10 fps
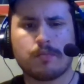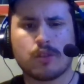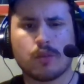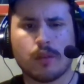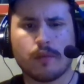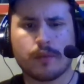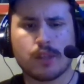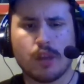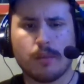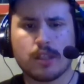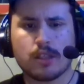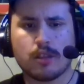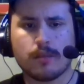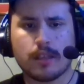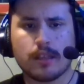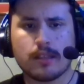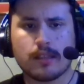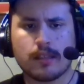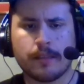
sort of returning monster because